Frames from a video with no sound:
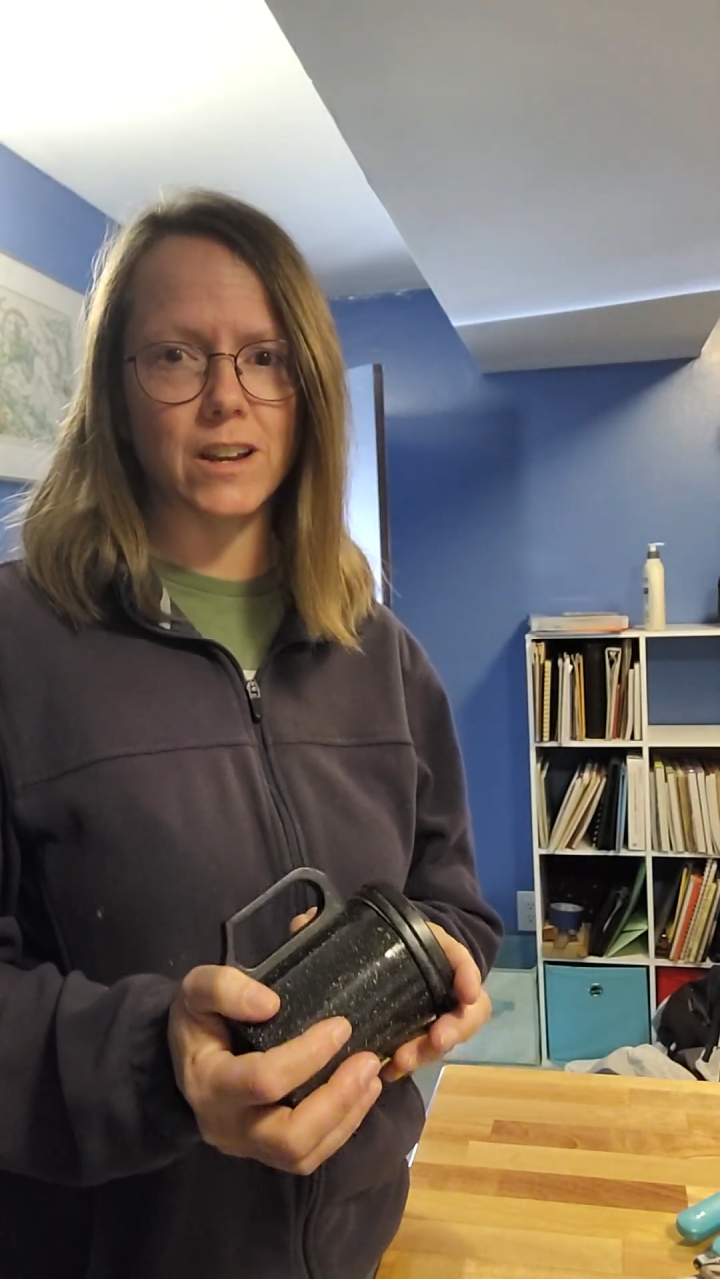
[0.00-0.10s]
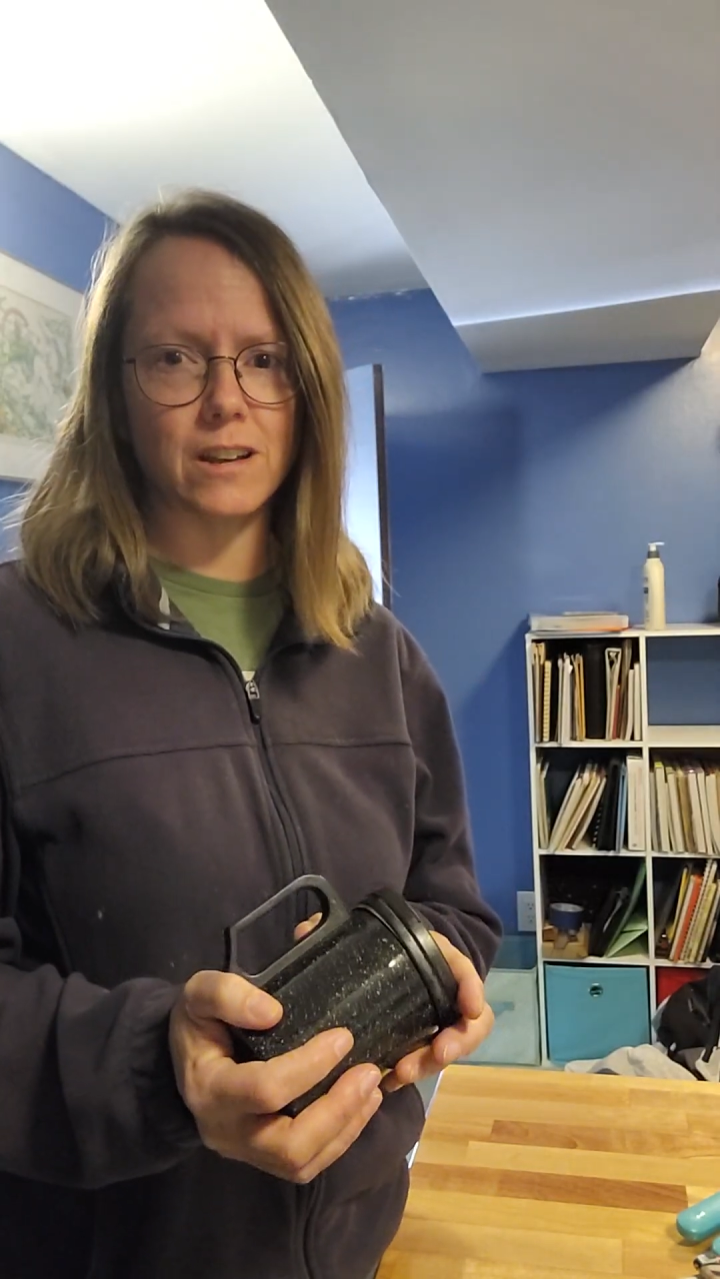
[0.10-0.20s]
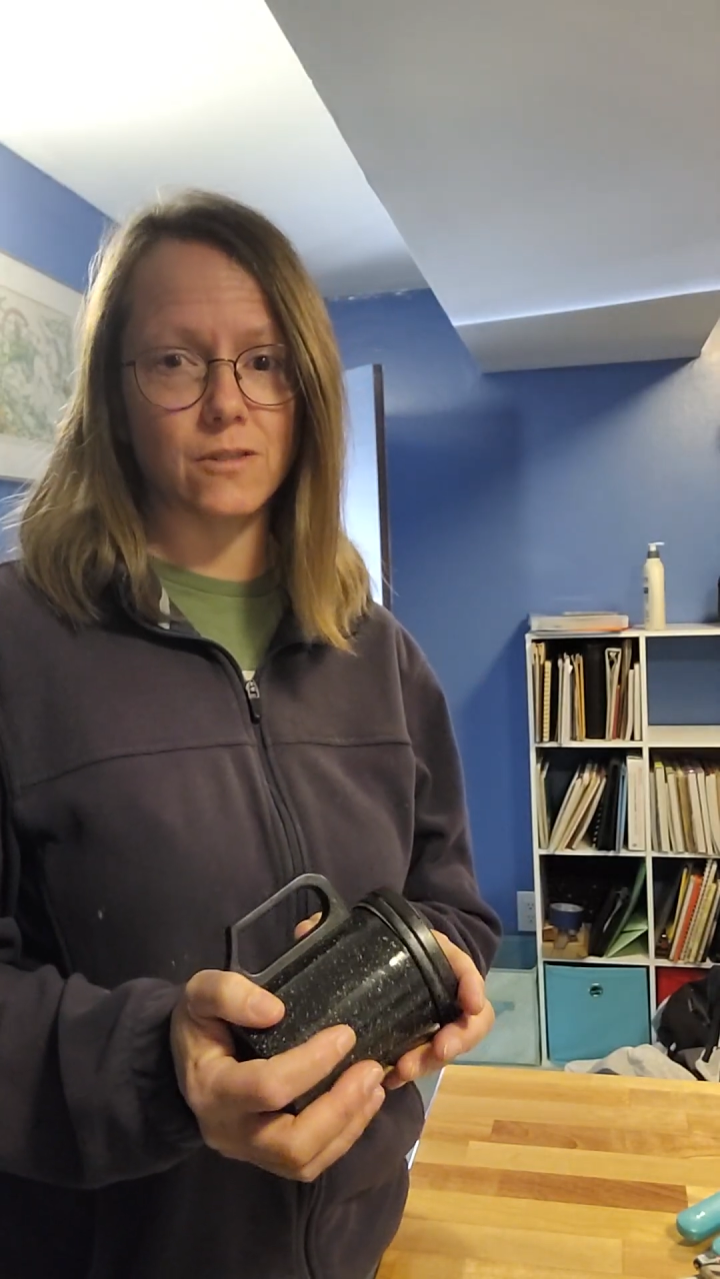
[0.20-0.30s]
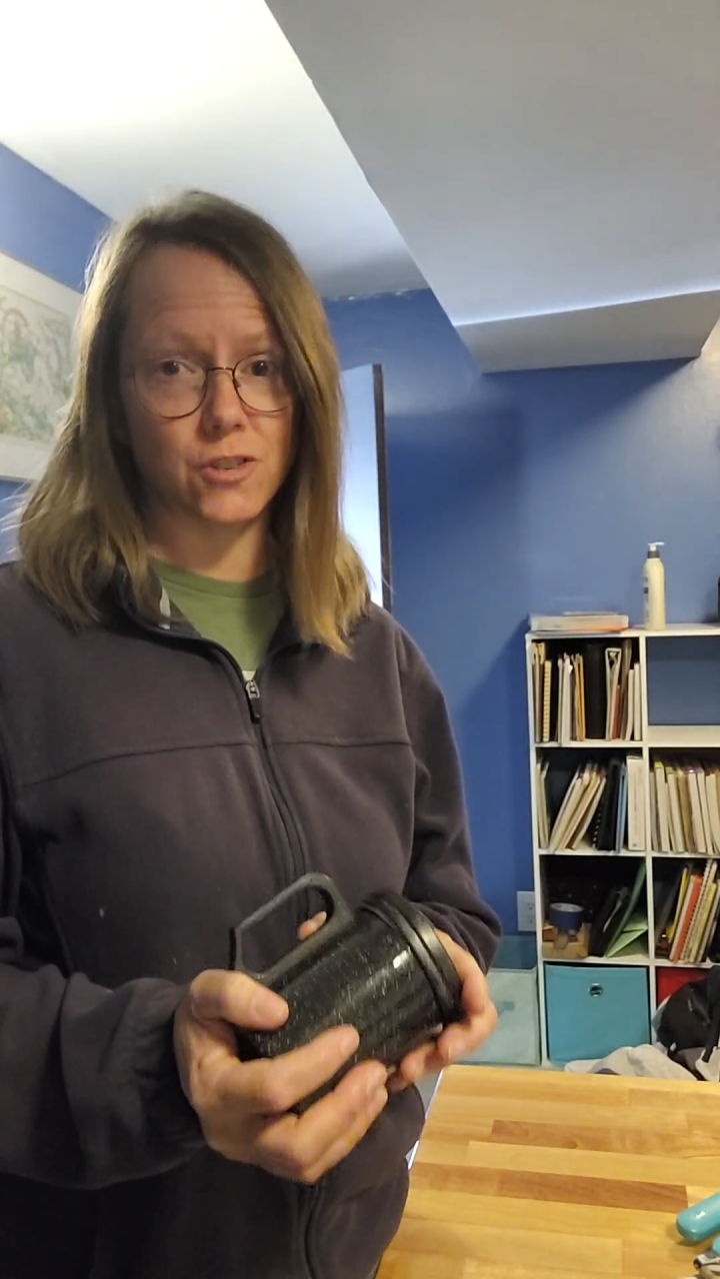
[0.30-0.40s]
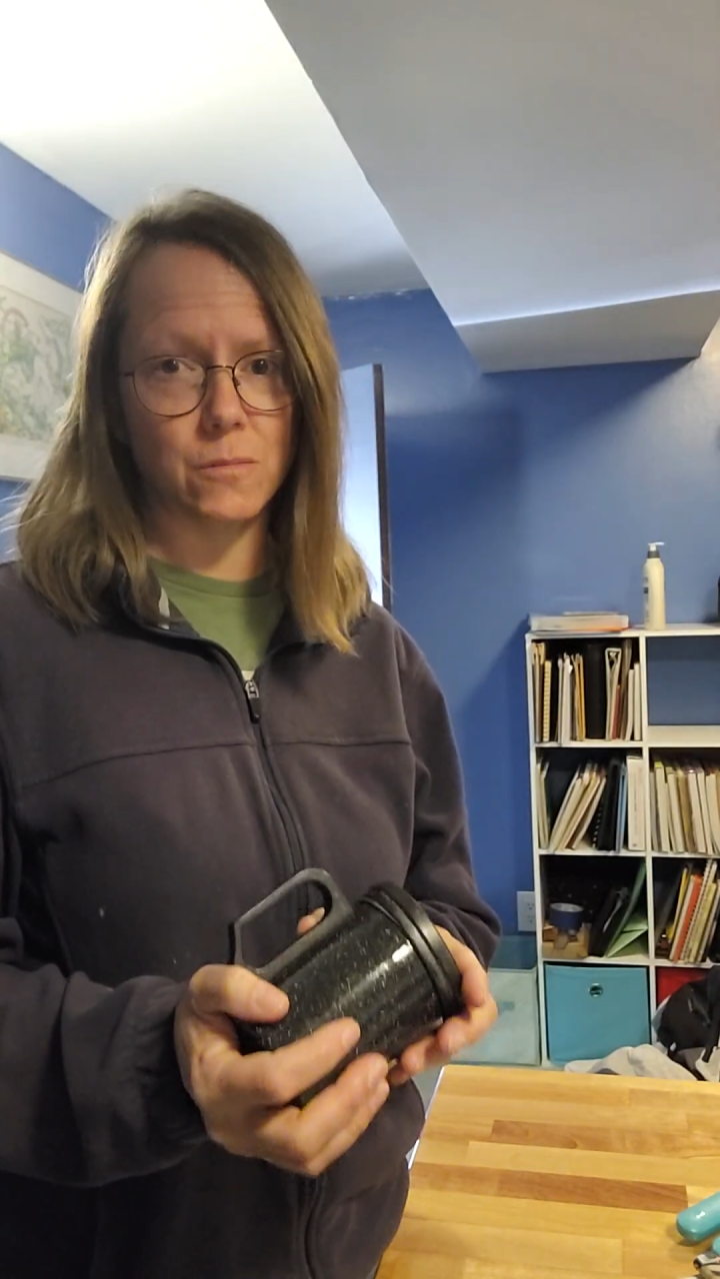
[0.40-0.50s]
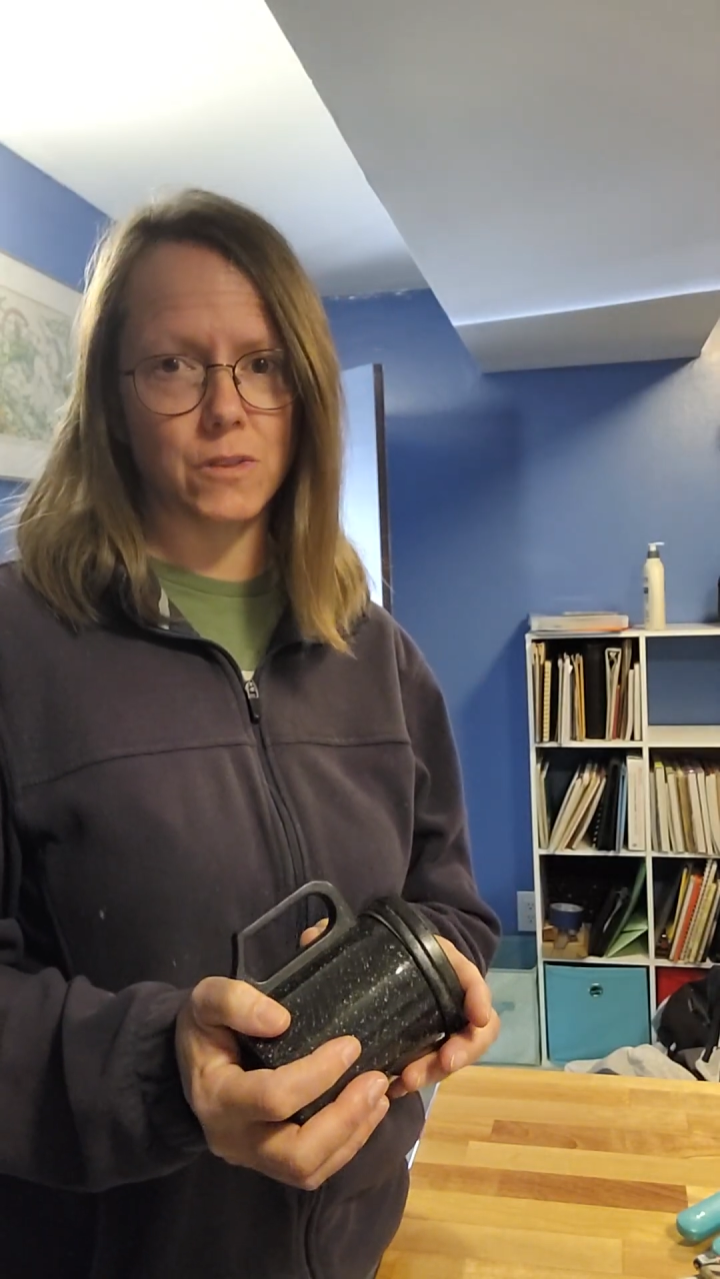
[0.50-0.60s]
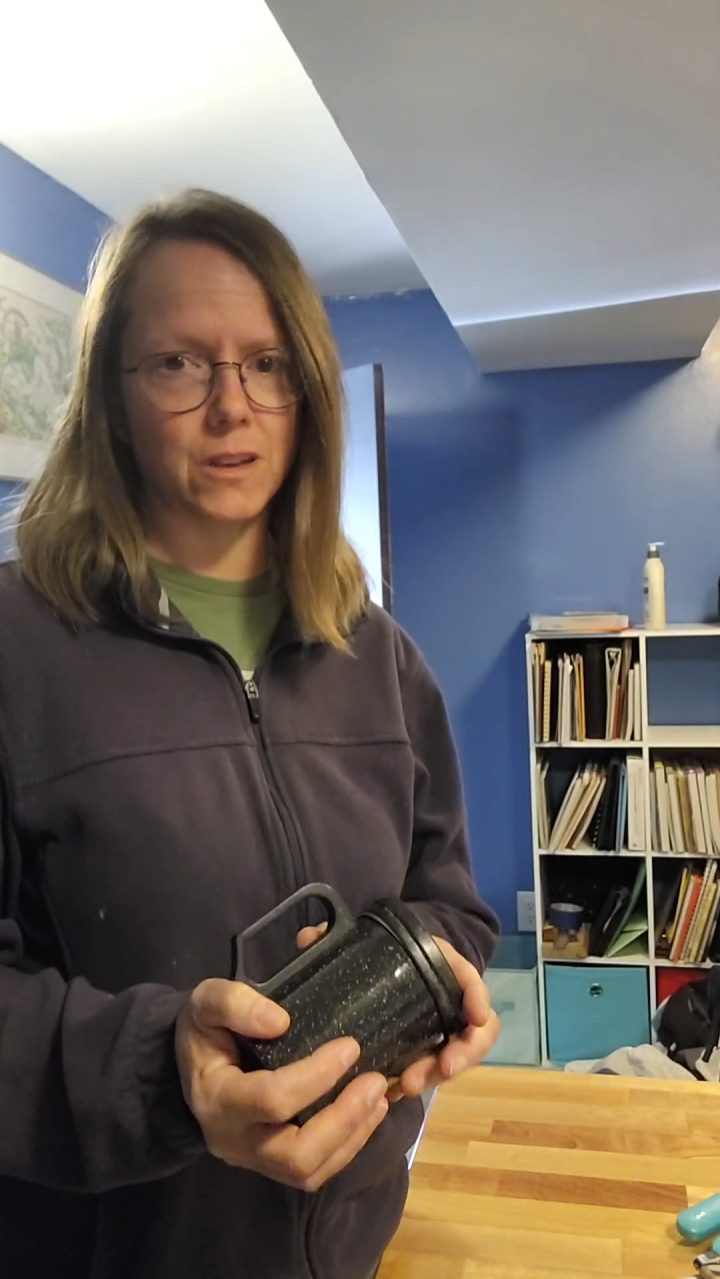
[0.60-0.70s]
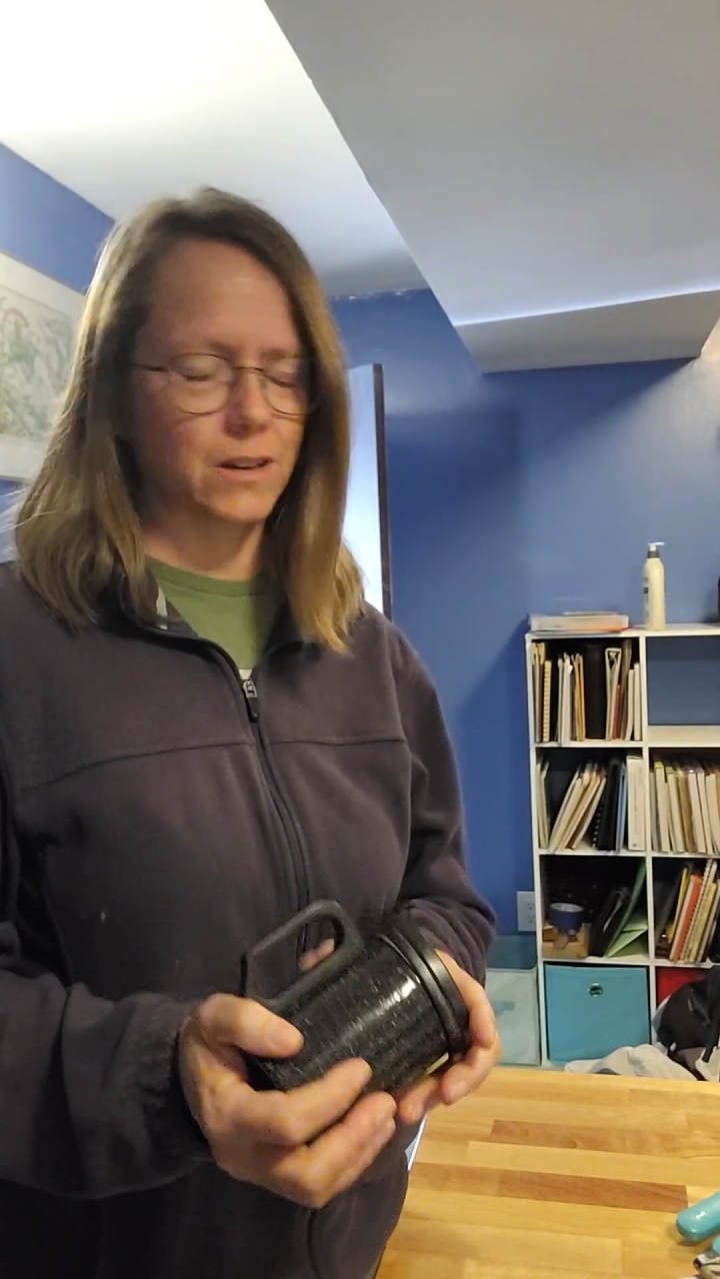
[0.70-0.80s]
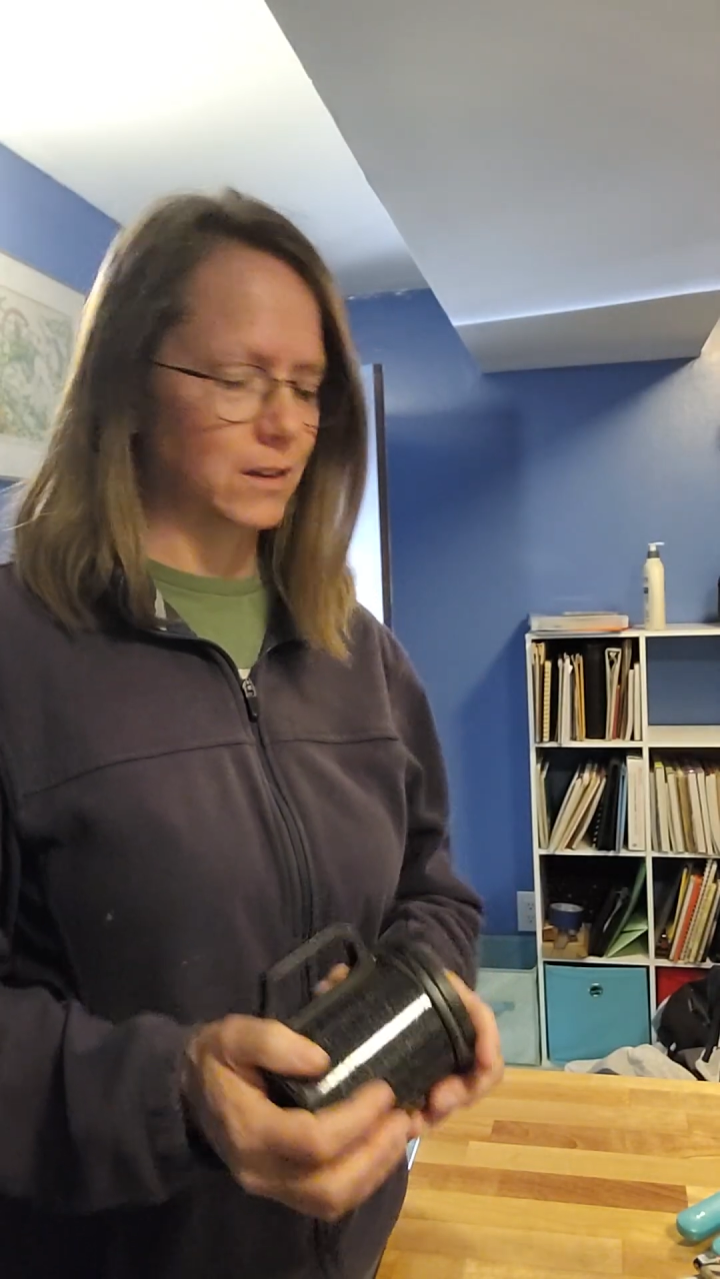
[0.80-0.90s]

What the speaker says: out of something.